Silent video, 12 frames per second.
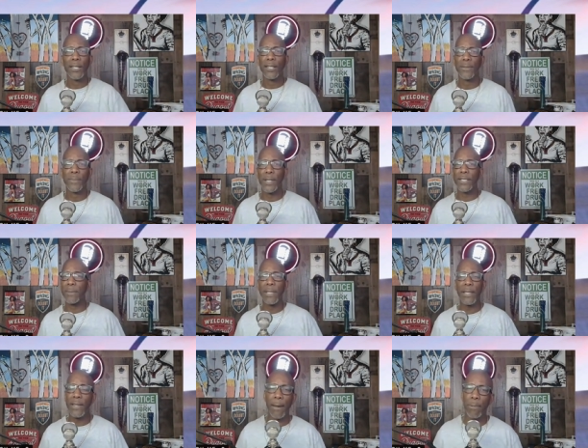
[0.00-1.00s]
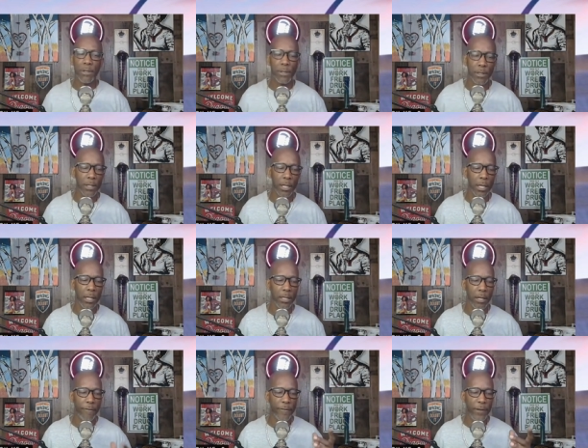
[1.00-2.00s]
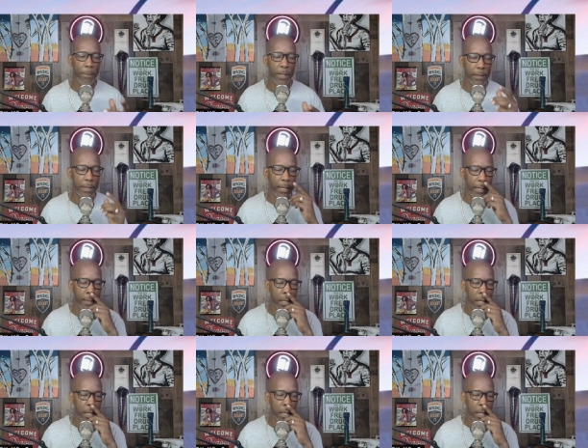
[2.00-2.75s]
but to me, that was the, a little feminine then.